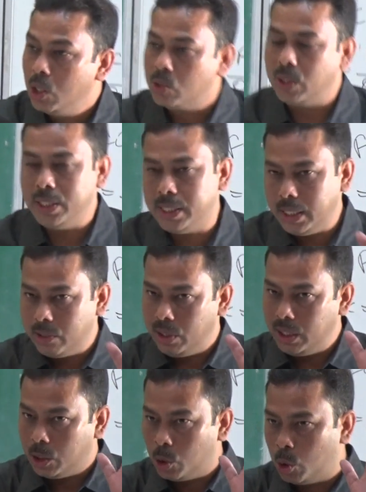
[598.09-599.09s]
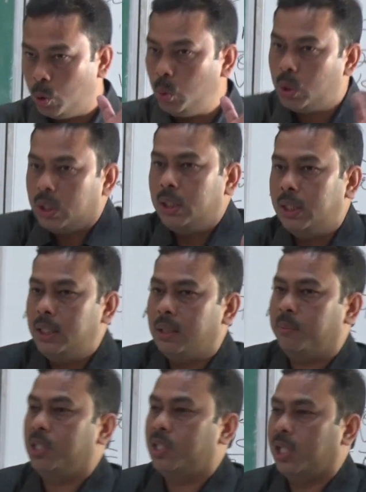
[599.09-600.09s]
So I said when the 2/3
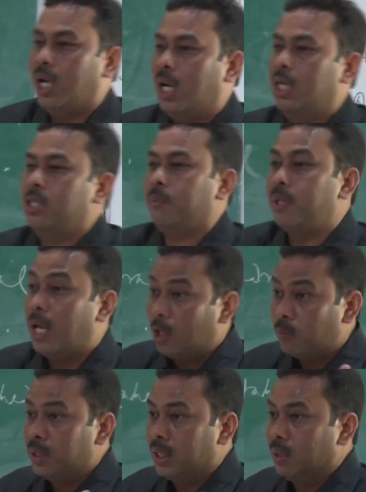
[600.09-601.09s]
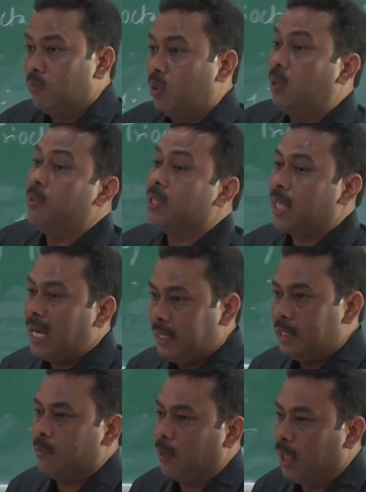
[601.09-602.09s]
of the charge of the aluminum will will be
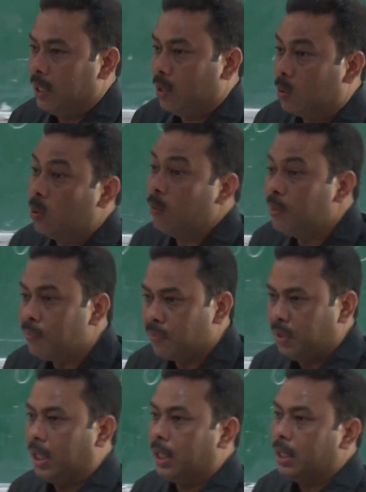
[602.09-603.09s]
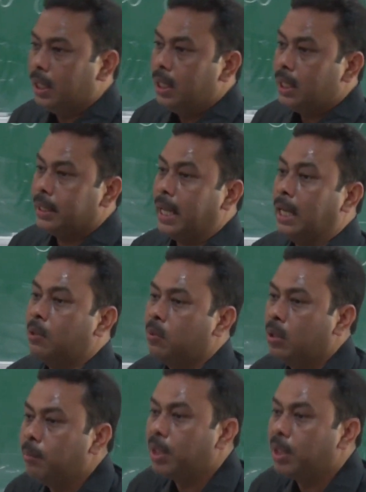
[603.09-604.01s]
satisfied or will be filled, that will